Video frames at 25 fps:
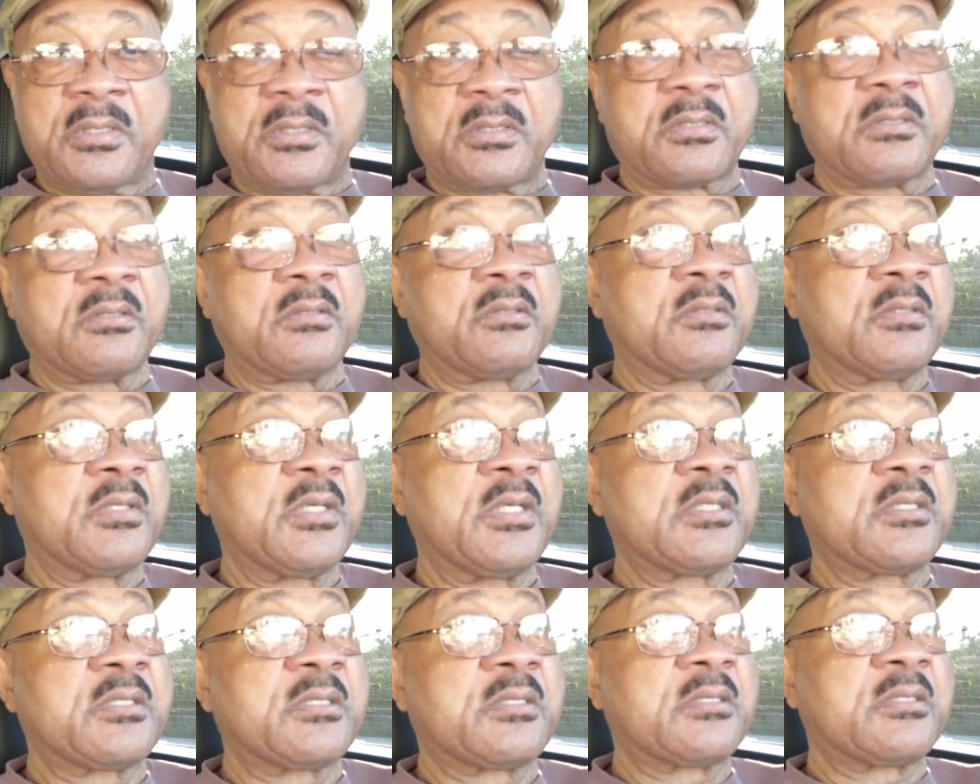So
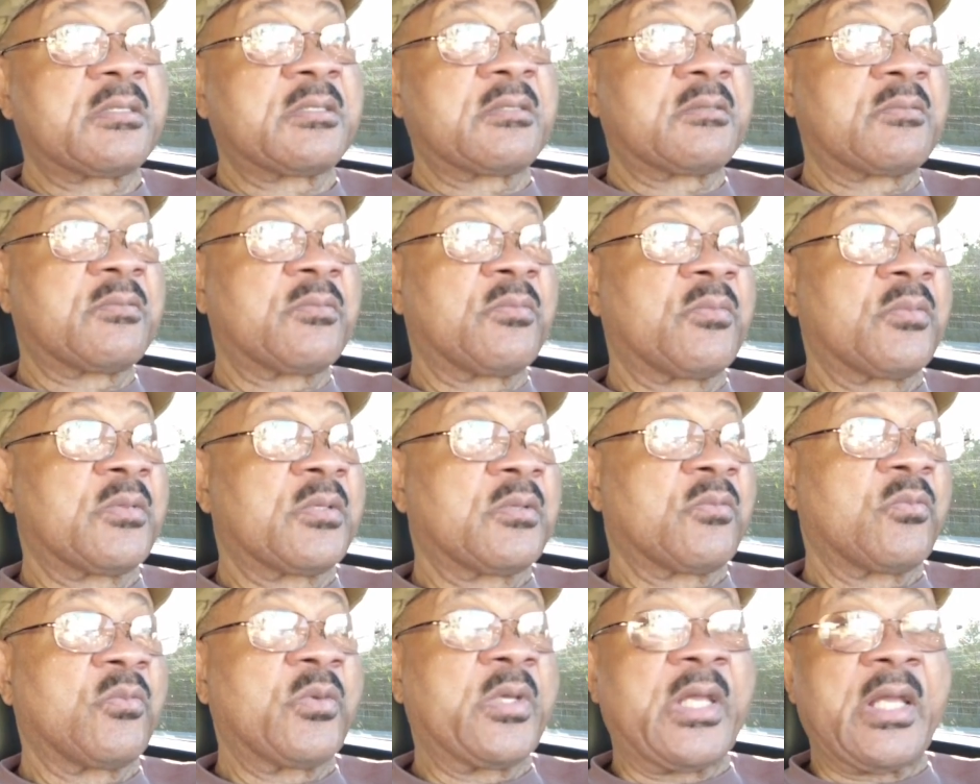that's
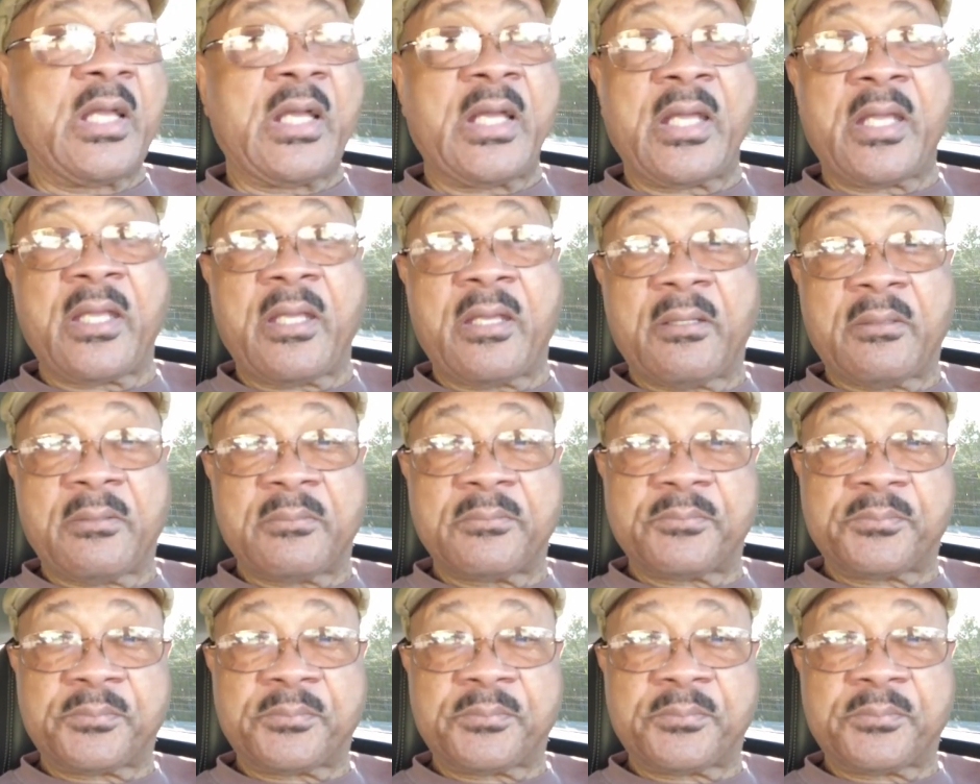the way I am.